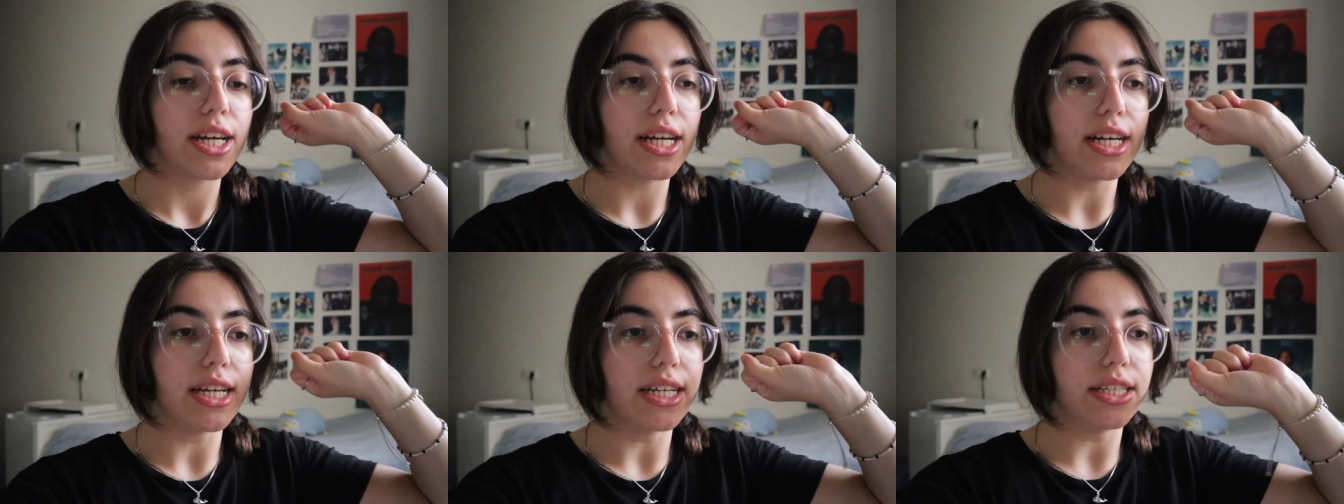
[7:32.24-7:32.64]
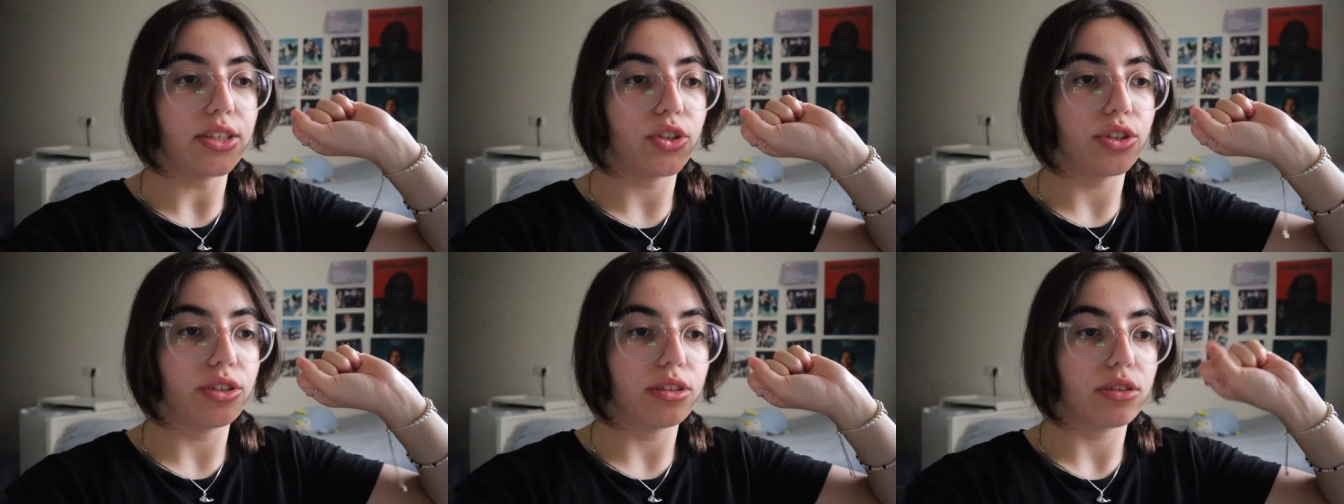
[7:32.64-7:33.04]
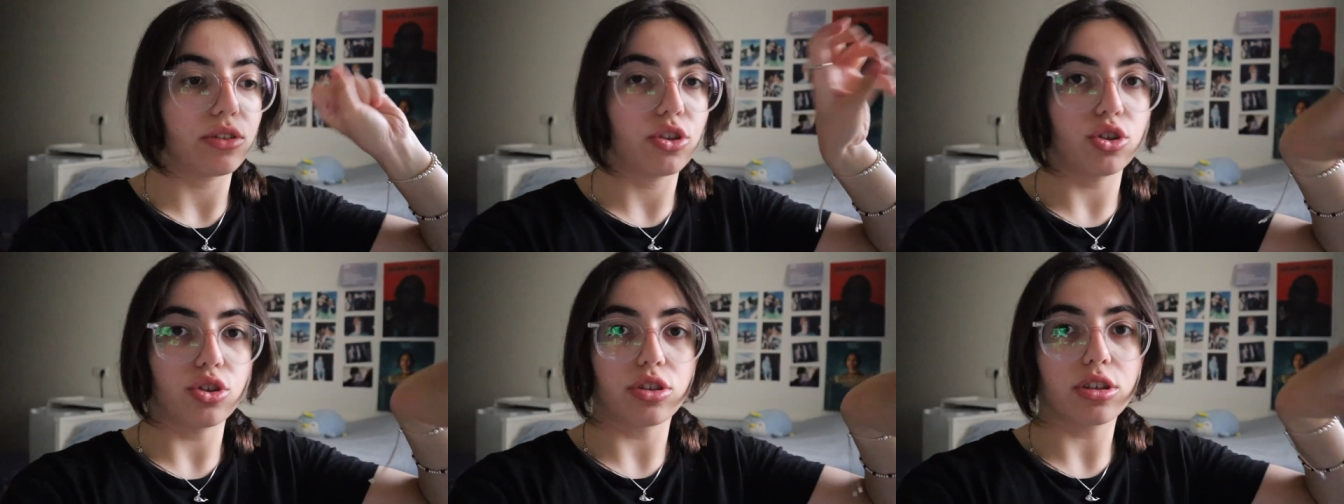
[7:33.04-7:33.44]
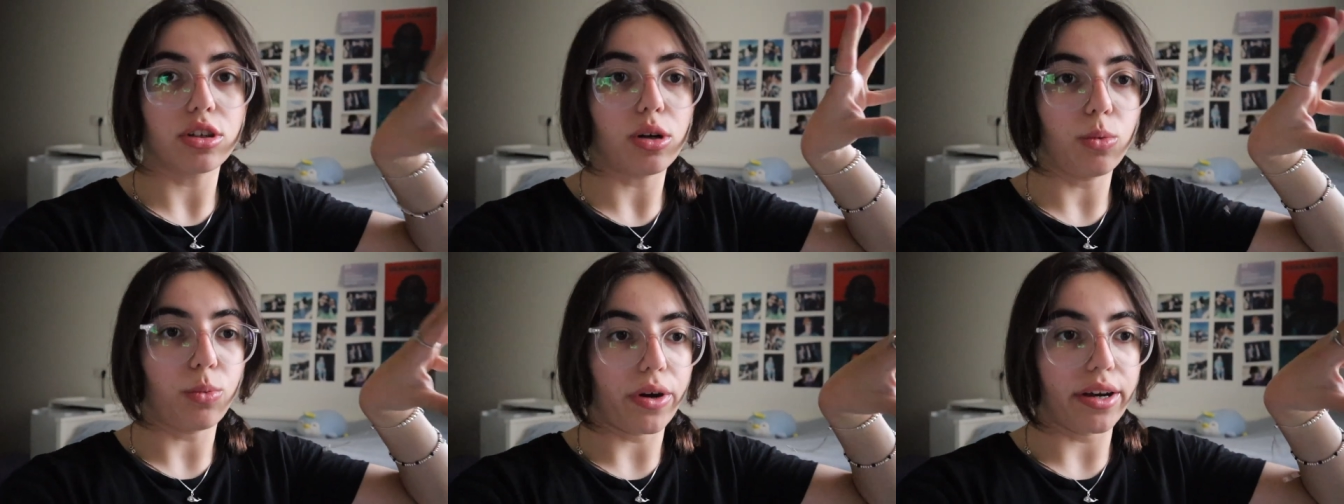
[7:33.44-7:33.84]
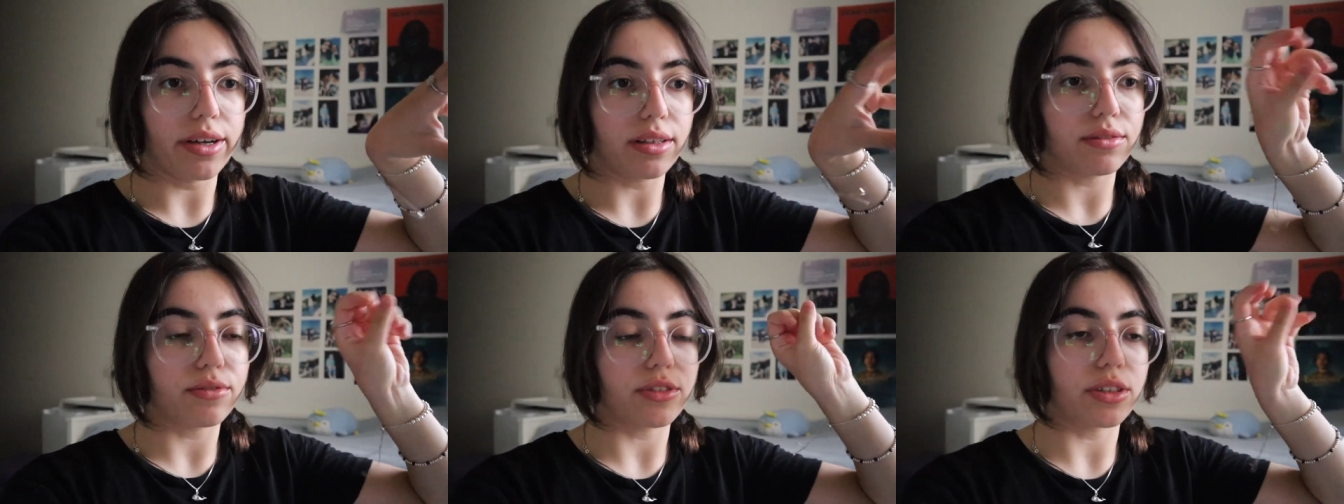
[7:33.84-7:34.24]
It took a
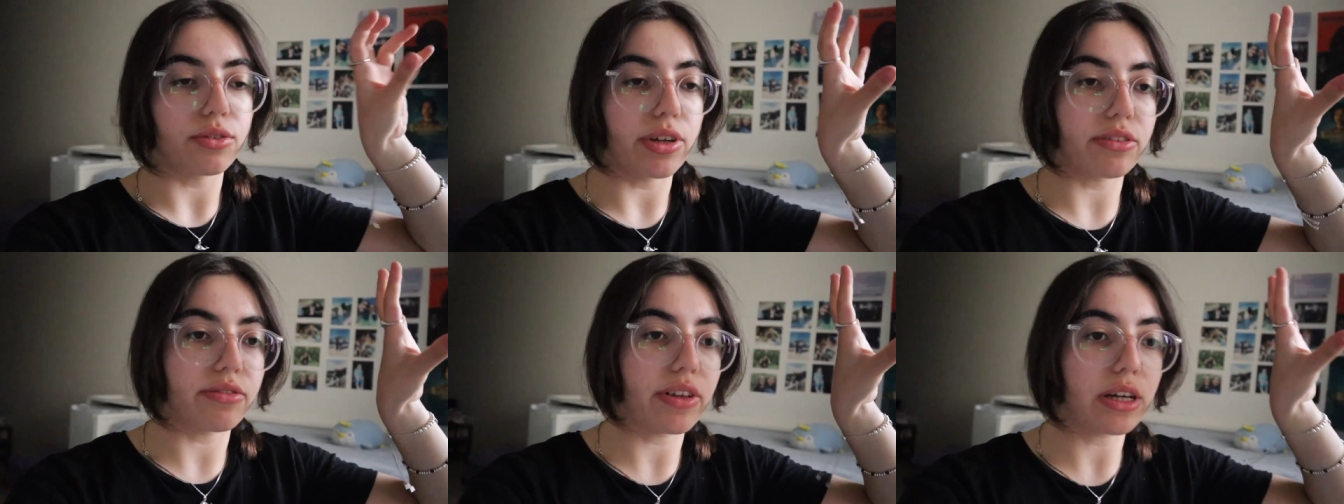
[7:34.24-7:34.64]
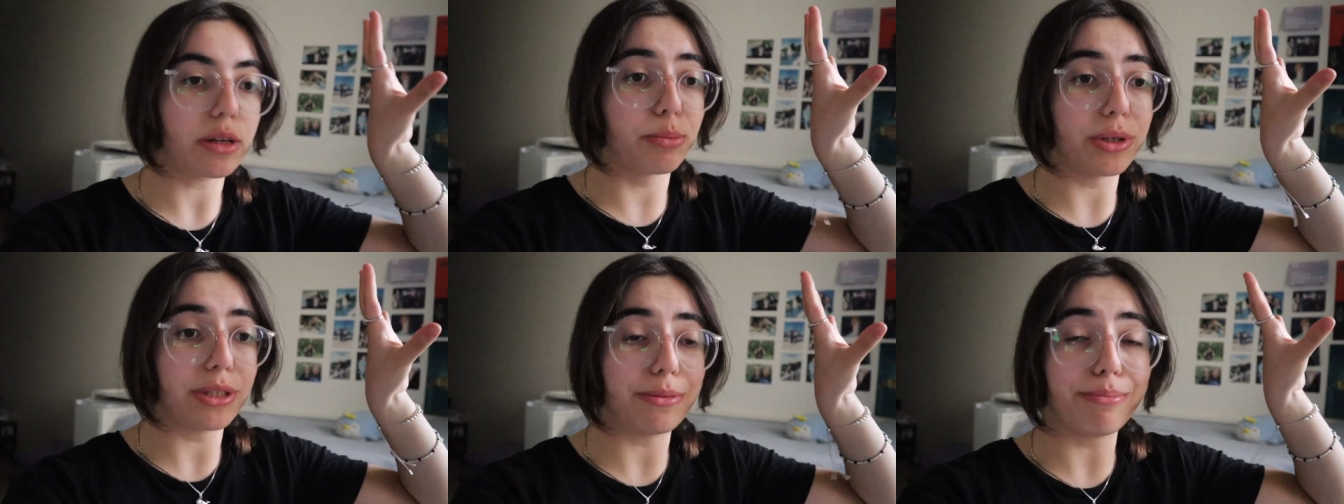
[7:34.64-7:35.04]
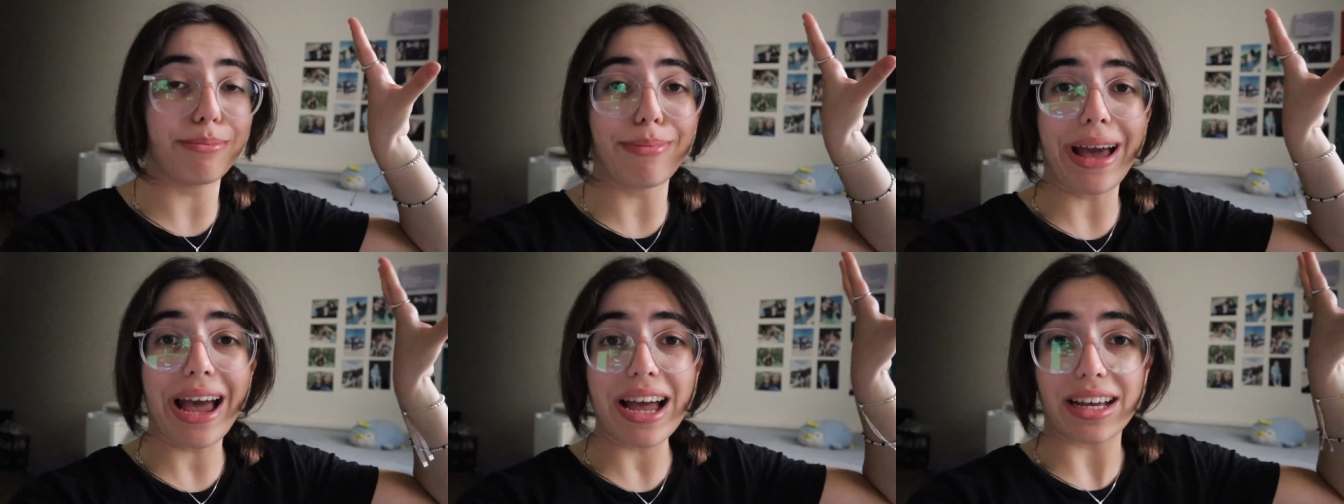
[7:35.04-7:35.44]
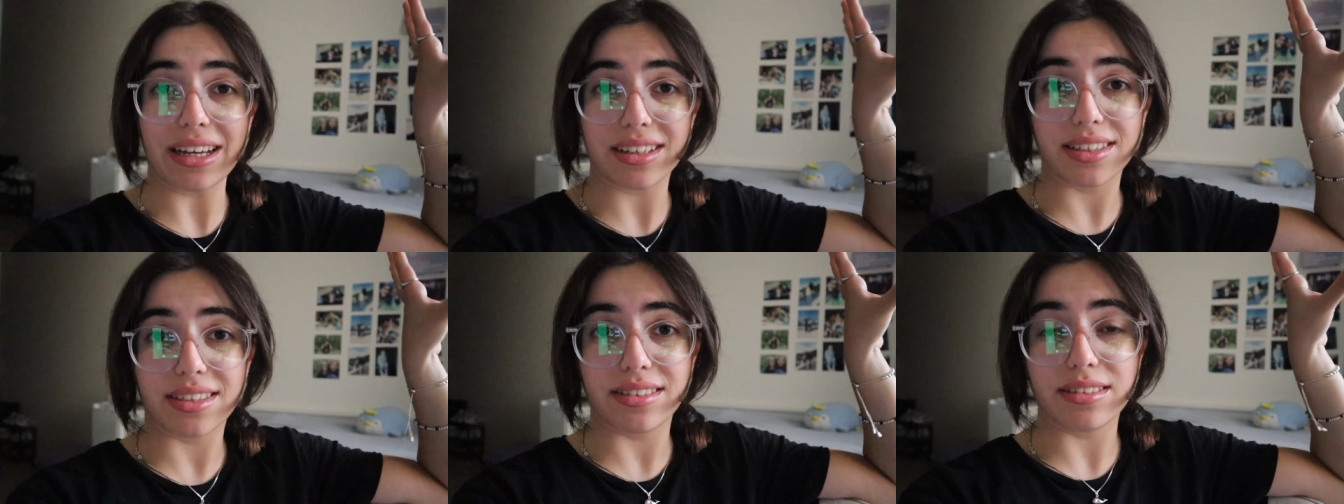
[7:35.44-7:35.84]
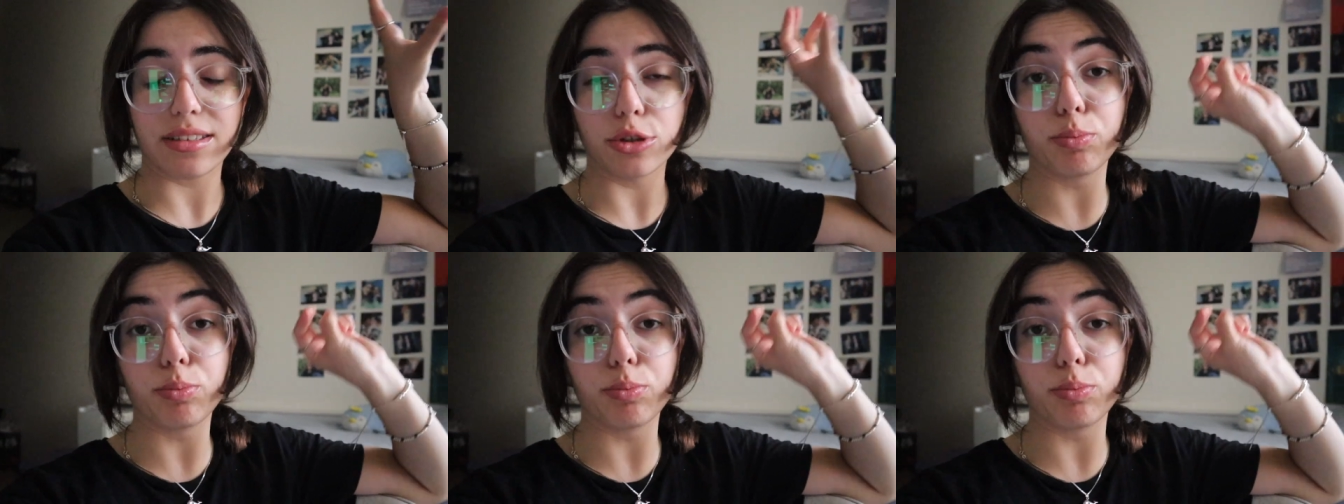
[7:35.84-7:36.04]
while for the Red Flag, but Max,